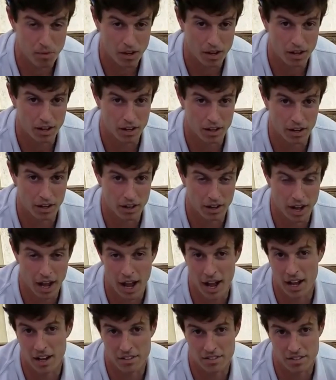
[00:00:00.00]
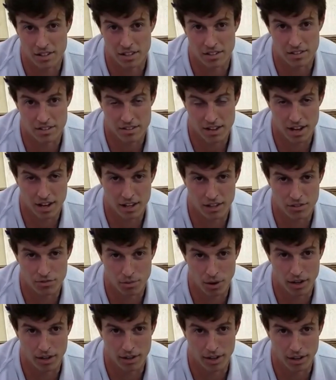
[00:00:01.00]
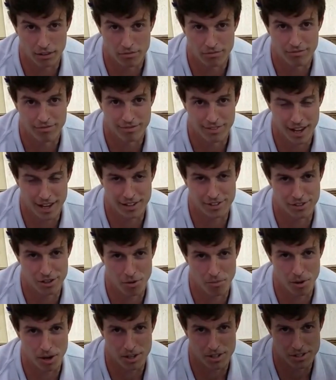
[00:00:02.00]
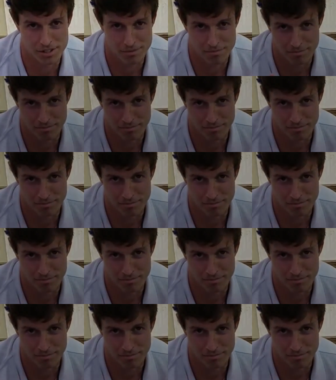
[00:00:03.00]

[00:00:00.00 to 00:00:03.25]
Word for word: uh, as it stands right now. Thanks so much.